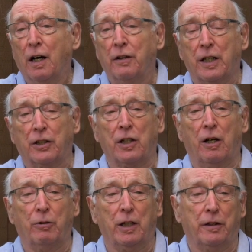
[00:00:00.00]
And that's
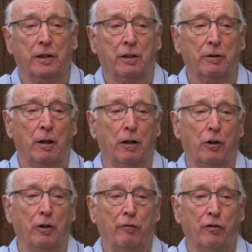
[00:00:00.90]
how we had a
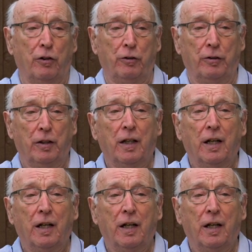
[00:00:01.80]
lot of fun.